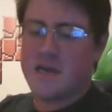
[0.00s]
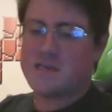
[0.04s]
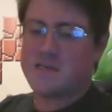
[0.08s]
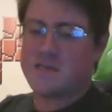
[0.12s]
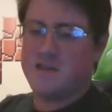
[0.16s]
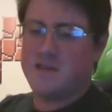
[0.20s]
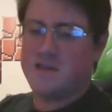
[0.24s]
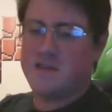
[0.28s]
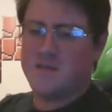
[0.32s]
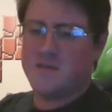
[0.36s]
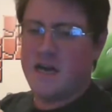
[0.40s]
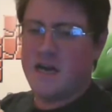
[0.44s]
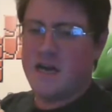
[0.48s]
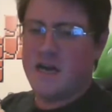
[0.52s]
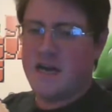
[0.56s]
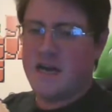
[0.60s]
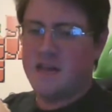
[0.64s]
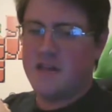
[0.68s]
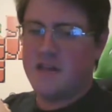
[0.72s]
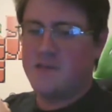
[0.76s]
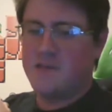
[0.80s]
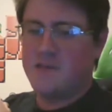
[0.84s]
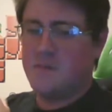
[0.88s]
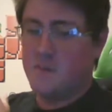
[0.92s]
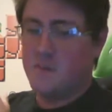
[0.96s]
You've got the
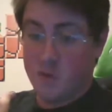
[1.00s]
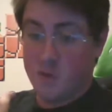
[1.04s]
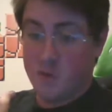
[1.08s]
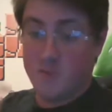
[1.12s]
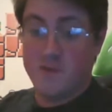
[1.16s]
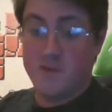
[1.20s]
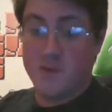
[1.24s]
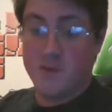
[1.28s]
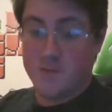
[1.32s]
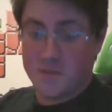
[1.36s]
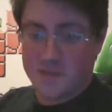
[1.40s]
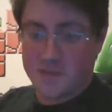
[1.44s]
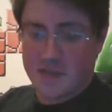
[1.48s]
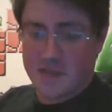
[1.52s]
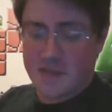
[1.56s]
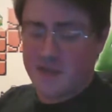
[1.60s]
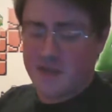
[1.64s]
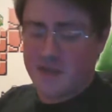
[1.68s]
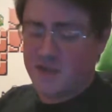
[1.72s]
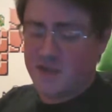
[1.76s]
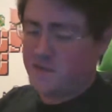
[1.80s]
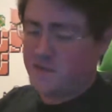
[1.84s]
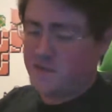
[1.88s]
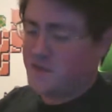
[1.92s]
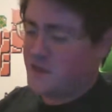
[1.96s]
moves
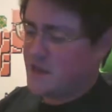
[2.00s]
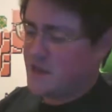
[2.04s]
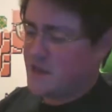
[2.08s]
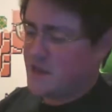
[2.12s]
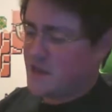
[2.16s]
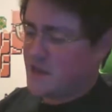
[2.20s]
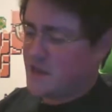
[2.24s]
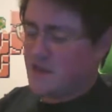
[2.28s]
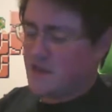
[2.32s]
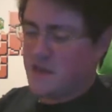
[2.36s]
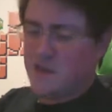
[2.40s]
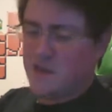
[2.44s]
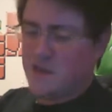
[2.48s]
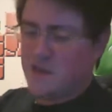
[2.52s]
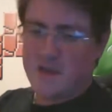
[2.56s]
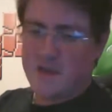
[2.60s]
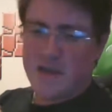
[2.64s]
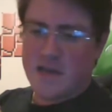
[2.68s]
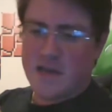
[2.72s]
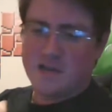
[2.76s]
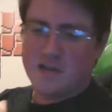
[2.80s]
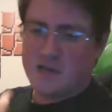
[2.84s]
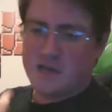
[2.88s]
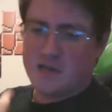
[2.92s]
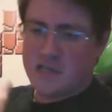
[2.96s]
themselves. You've got
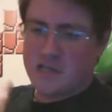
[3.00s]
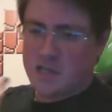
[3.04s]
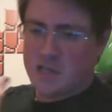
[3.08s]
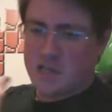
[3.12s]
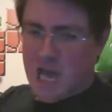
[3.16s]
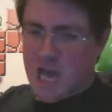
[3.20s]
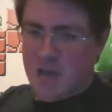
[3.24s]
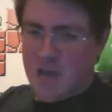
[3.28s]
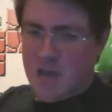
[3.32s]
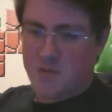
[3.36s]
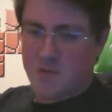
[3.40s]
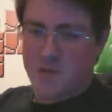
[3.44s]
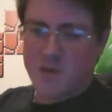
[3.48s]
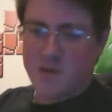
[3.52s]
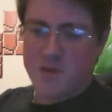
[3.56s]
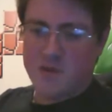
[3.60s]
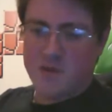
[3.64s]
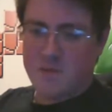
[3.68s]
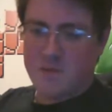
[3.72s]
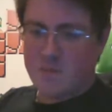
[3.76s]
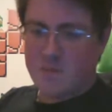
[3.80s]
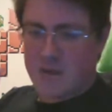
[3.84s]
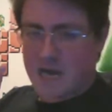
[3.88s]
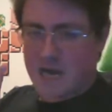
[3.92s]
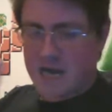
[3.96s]
the shop where you can
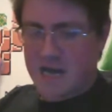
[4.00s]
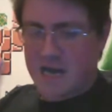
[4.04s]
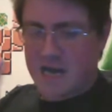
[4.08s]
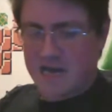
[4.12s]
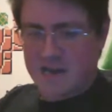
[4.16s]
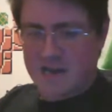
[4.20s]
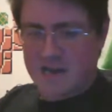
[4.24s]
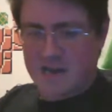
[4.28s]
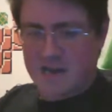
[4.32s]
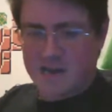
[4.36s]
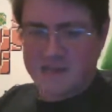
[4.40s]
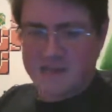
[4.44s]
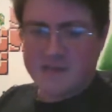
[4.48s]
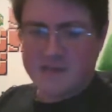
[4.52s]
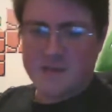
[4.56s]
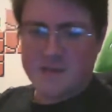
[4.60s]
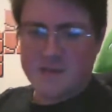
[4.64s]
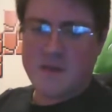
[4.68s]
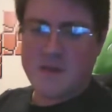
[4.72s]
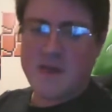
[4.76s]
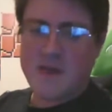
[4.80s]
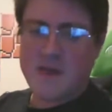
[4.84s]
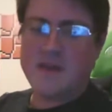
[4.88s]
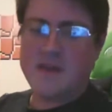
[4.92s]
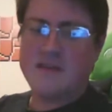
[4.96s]
buy and
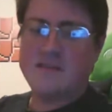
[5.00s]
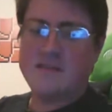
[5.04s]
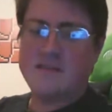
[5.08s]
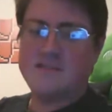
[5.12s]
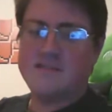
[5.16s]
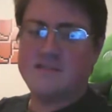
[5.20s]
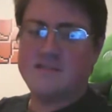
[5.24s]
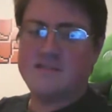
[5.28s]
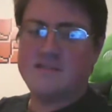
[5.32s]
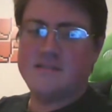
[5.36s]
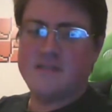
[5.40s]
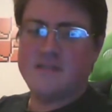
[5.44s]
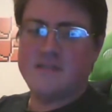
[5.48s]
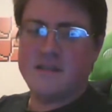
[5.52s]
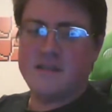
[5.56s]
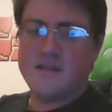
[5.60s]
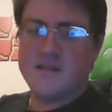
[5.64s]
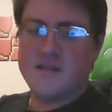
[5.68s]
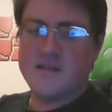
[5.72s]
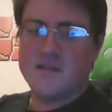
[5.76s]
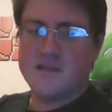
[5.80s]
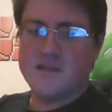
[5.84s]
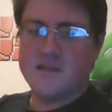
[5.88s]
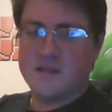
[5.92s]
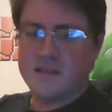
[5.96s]
customize.
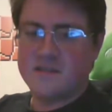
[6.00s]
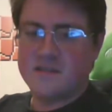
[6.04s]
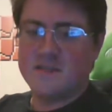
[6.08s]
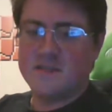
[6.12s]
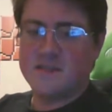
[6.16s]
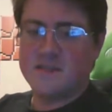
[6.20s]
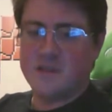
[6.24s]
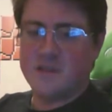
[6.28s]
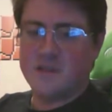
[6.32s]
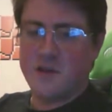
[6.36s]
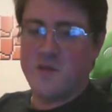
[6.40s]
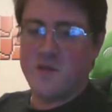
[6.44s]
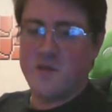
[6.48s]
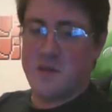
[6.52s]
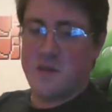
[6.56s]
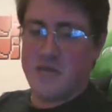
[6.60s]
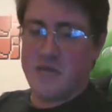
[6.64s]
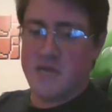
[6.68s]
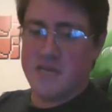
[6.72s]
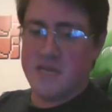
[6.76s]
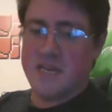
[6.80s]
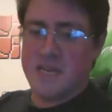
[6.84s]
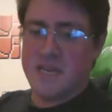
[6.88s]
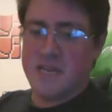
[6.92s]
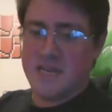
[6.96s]
This is going to be a
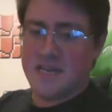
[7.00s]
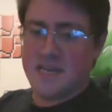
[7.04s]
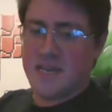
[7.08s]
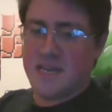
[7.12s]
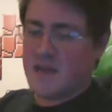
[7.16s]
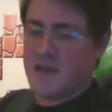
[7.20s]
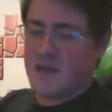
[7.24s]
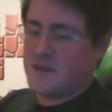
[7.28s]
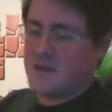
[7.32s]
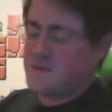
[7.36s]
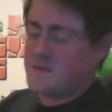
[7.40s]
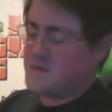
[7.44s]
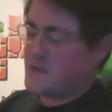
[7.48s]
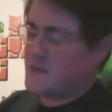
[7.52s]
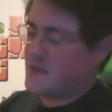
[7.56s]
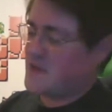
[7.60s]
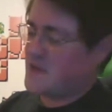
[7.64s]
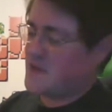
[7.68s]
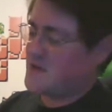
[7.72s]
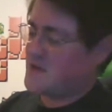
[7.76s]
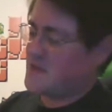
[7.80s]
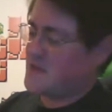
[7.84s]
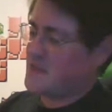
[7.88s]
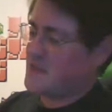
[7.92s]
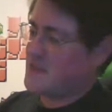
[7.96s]
neat game to play
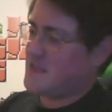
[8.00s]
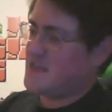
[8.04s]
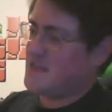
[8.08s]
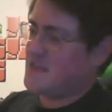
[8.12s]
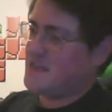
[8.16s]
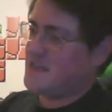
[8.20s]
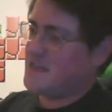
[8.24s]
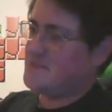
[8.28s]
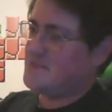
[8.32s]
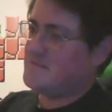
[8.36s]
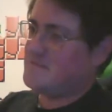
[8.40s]
online.